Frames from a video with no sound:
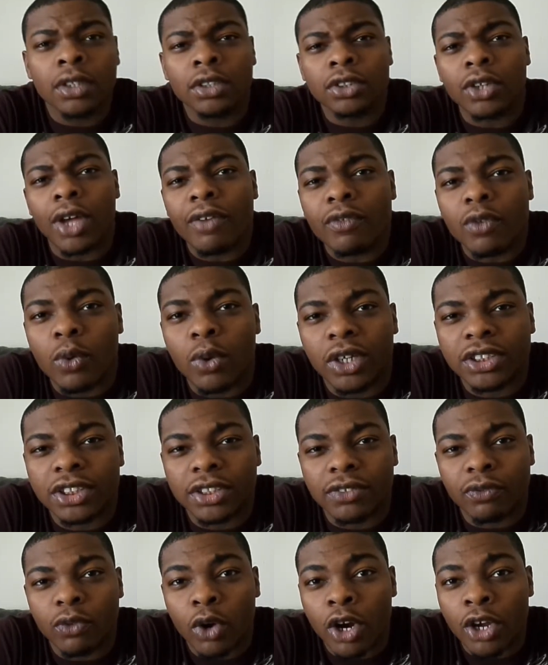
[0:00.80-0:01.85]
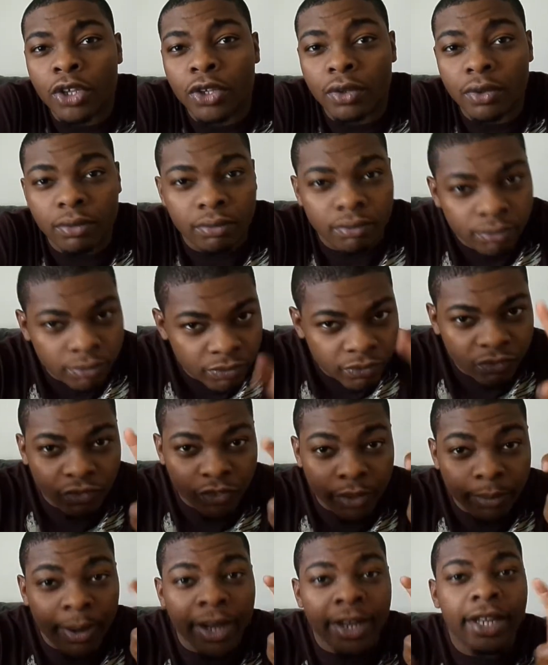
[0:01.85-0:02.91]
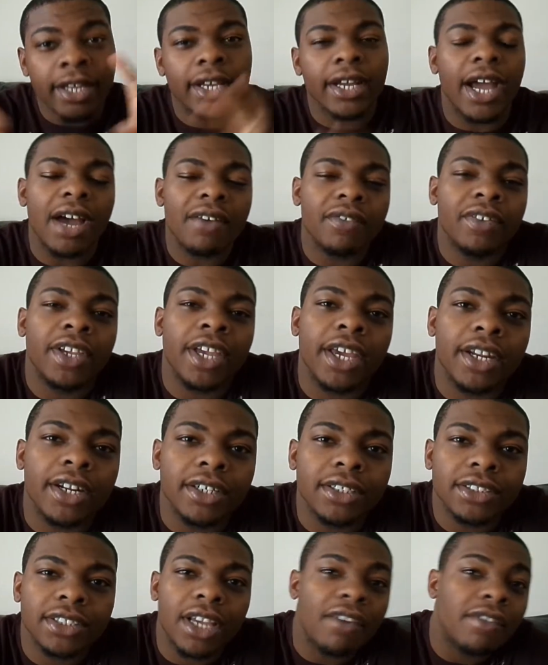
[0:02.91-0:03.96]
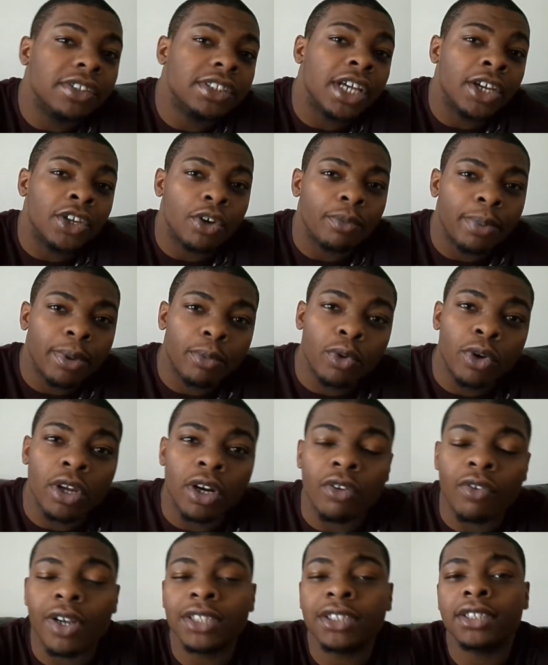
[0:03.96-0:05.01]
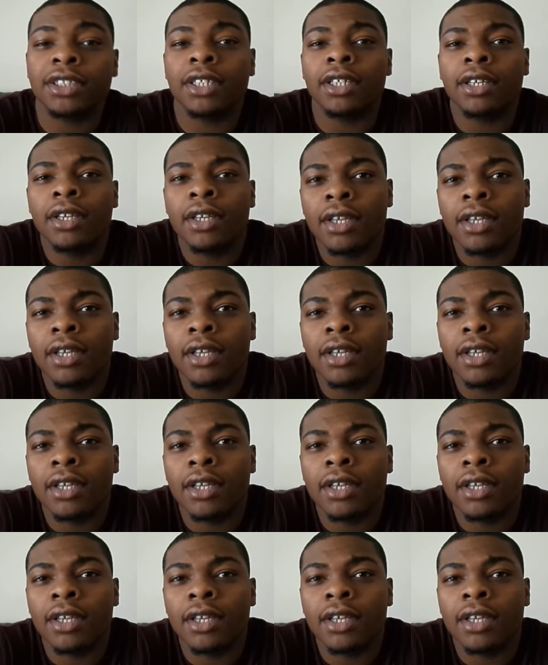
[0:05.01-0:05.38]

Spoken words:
So I have a question for all you free my nigga advocators every time your people get arrested.